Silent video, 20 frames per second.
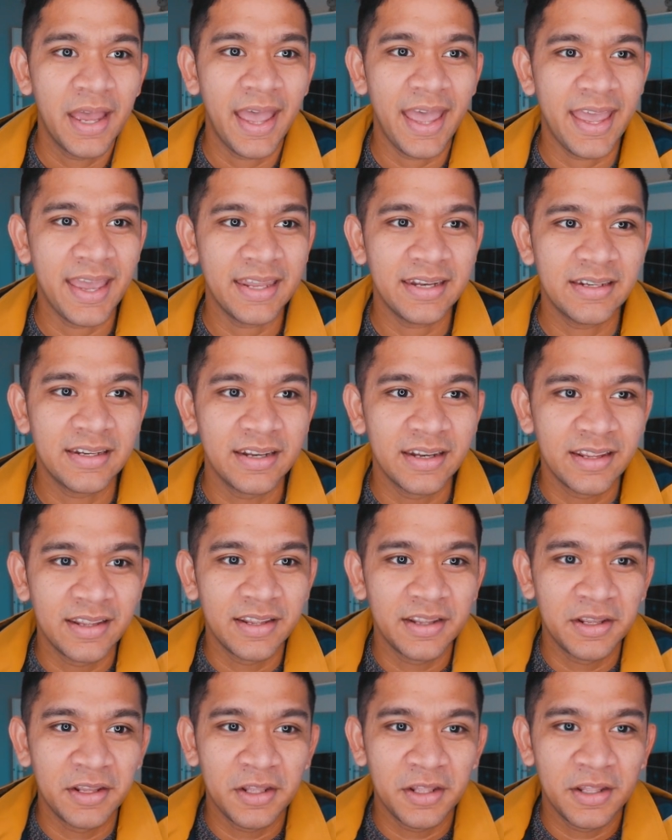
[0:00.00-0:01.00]

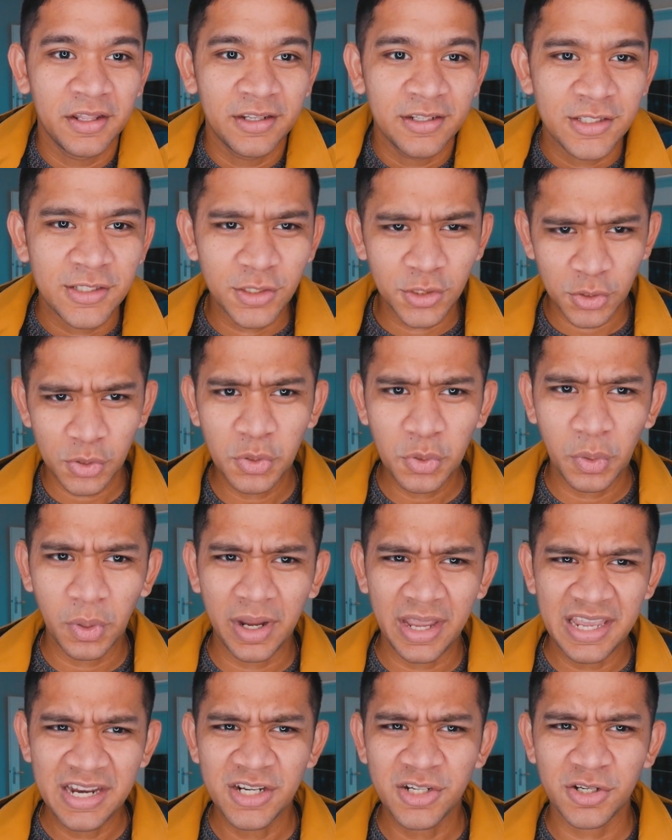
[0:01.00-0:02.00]
And
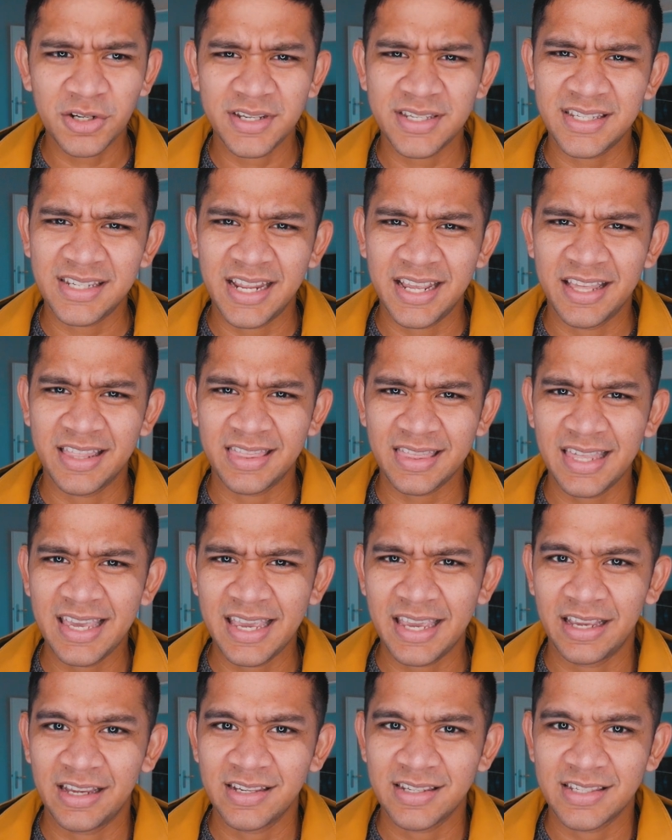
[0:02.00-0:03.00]
two interesting
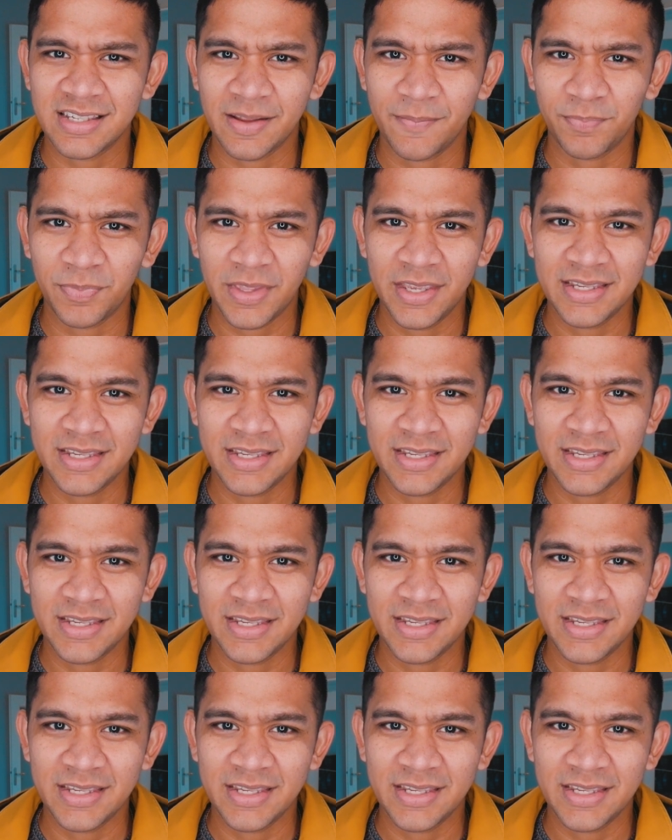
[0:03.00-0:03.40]
things